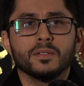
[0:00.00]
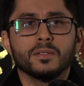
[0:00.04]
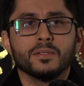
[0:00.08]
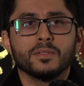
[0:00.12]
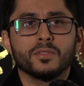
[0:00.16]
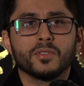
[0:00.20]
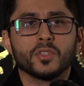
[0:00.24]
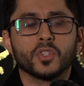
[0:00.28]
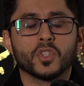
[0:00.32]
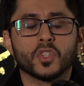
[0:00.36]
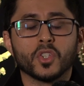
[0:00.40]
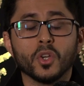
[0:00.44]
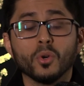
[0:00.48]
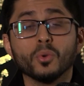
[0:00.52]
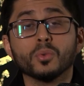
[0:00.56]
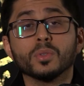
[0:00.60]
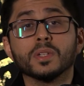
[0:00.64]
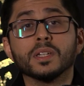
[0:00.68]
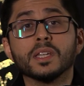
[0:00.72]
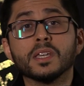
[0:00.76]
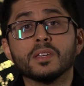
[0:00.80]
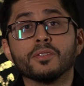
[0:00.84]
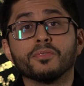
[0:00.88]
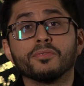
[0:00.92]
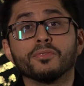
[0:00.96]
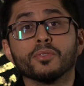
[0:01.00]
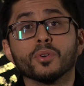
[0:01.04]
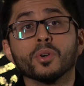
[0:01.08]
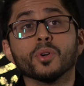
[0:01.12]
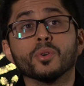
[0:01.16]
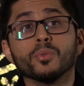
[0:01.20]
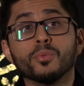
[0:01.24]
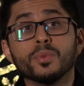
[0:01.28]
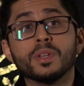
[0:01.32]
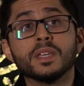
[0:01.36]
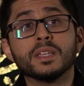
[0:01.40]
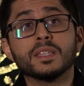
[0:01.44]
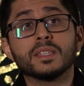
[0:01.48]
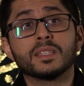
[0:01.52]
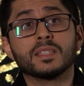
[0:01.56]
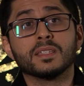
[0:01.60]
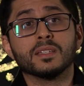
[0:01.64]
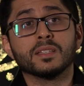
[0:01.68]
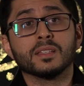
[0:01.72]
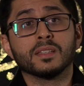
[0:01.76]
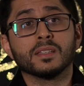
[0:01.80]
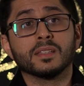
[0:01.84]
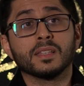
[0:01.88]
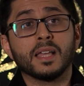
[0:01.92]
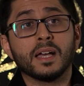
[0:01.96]
solely for a
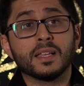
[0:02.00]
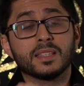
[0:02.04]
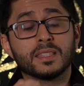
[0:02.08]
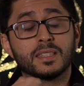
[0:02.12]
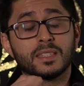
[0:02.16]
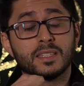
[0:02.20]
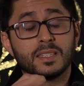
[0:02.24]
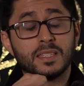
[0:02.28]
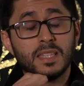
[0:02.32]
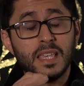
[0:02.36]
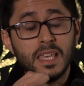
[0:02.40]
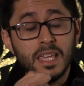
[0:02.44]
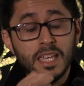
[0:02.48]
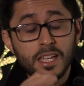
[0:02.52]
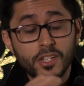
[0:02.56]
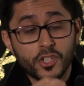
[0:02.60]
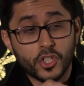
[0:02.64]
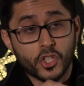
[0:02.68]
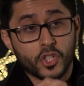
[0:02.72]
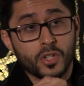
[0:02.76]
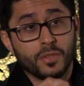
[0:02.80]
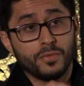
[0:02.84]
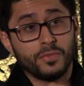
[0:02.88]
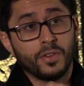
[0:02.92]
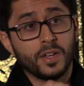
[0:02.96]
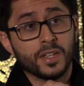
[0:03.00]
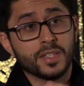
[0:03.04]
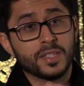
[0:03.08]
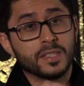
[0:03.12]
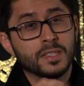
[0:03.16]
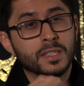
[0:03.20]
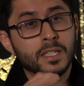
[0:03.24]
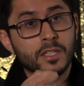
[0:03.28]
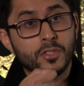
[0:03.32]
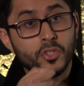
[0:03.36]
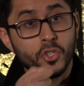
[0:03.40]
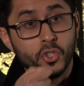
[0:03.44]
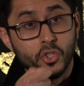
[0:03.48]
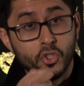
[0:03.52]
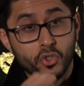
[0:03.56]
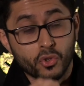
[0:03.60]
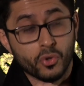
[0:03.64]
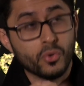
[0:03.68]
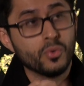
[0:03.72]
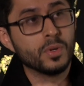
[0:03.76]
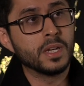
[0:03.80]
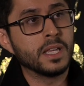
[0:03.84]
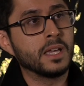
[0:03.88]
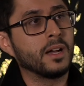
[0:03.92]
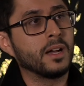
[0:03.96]
reason that each of us need to truly